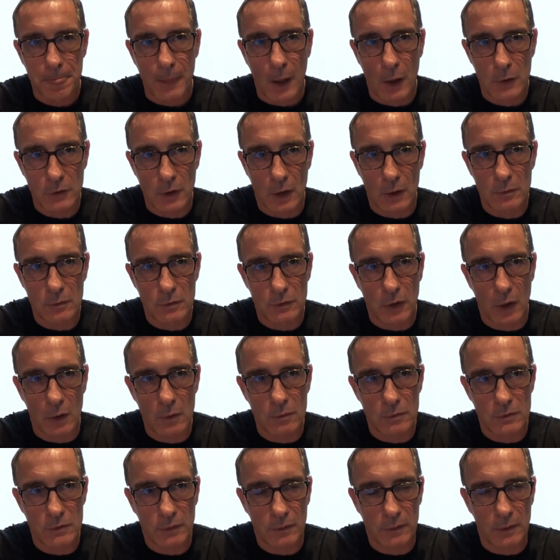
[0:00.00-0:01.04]
don't
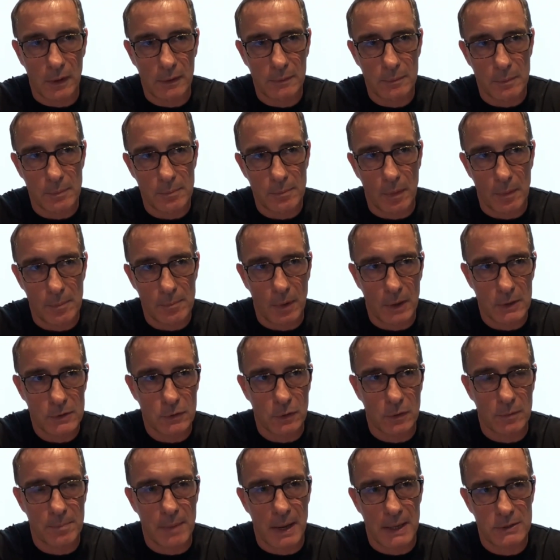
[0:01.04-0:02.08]
don't my
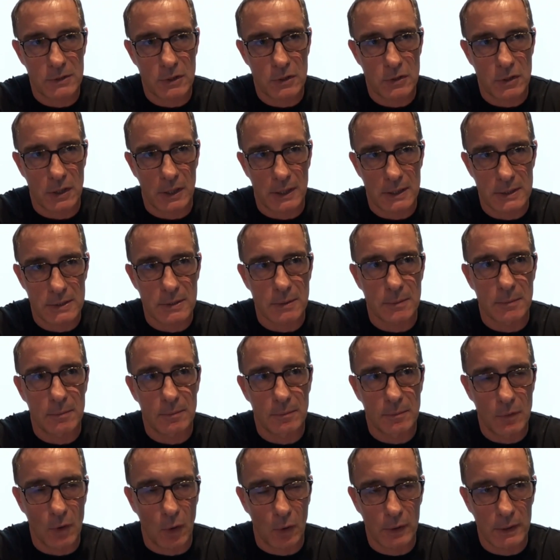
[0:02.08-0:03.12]
sort of message is
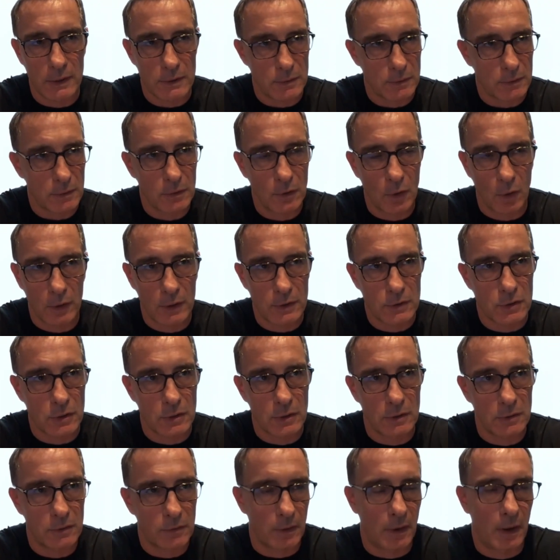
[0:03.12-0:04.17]
knowledge knowledge
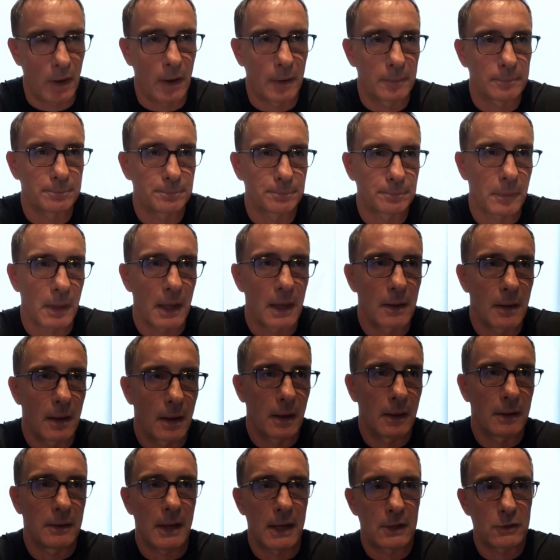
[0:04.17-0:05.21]
and um,
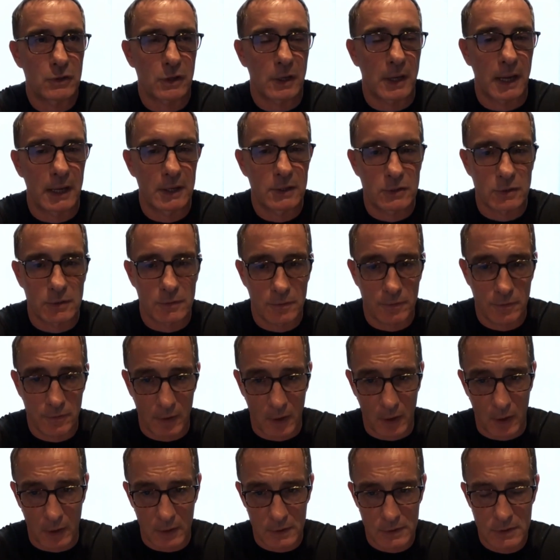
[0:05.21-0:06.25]
and education
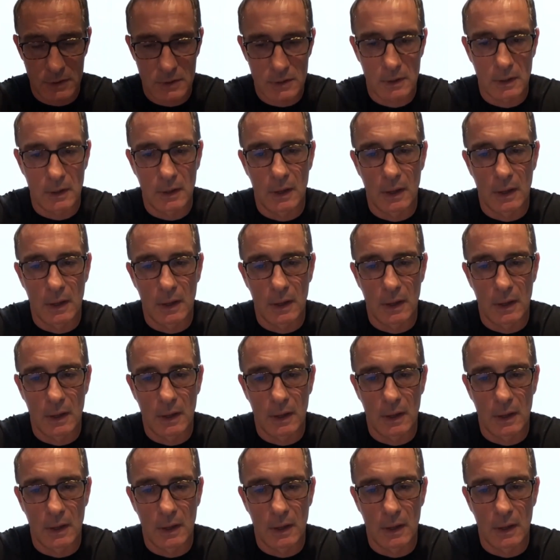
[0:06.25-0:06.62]
first.